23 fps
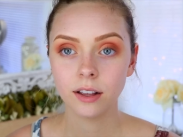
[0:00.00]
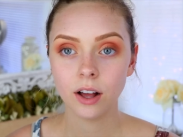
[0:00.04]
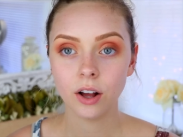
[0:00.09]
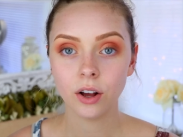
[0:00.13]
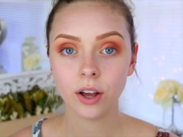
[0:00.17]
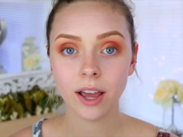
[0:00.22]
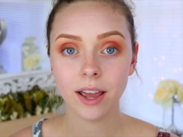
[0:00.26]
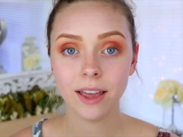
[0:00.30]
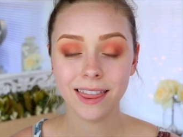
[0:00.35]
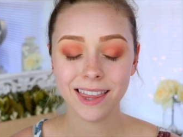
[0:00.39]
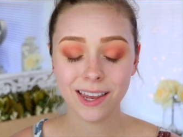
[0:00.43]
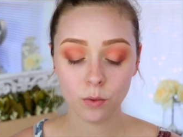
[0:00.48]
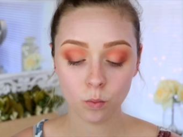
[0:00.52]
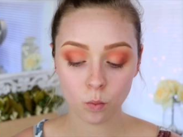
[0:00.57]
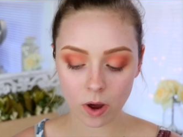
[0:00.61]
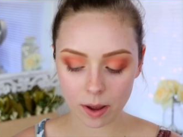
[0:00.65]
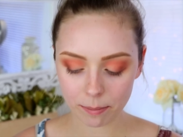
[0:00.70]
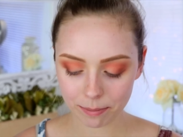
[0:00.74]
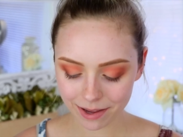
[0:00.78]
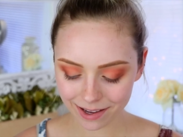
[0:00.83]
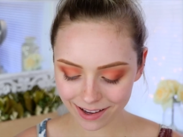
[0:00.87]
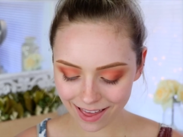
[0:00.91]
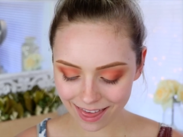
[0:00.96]
Okay, and then
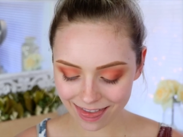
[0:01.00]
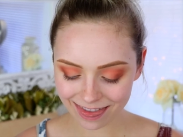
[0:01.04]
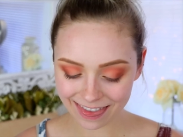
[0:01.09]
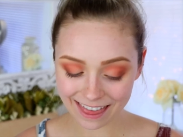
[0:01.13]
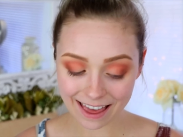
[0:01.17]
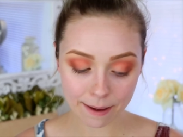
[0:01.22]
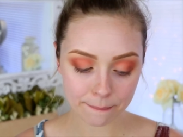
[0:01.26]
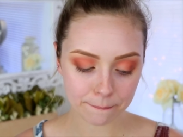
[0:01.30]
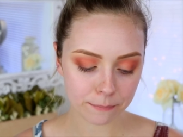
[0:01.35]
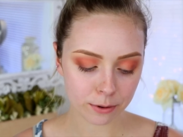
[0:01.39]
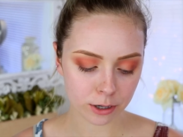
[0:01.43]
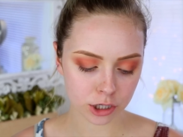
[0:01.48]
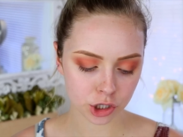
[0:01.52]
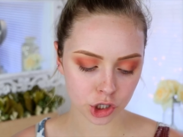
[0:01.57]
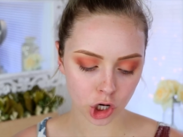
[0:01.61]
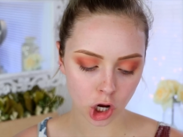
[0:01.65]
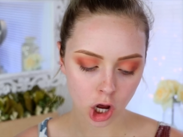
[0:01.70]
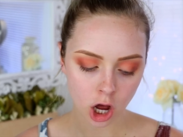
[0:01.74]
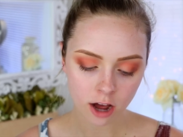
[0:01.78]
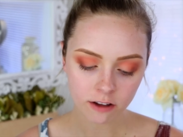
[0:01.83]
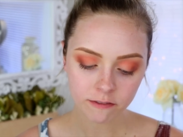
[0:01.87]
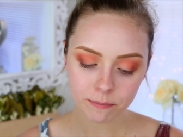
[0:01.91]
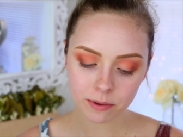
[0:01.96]
wiping that brush
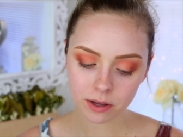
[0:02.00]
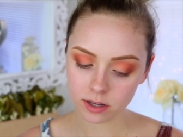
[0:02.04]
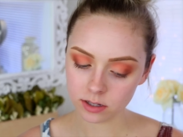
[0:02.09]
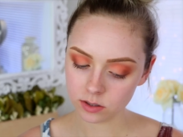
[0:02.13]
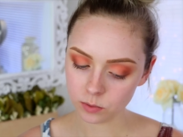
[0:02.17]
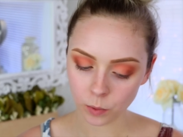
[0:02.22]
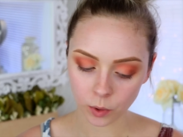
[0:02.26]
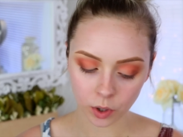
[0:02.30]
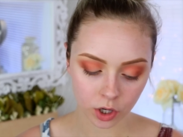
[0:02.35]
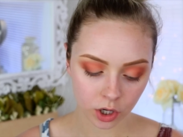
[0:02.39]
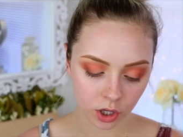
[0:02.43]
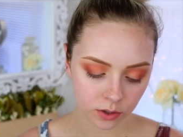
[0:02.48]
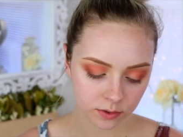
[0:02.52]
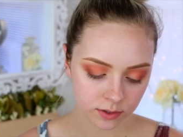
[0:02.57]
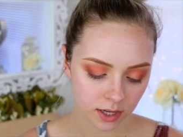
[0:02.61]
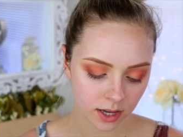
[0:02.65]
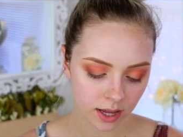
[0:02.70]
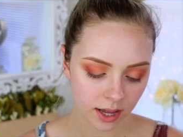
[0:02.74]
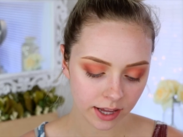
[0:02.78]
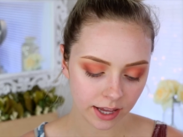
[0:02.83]
off because we're gonna use it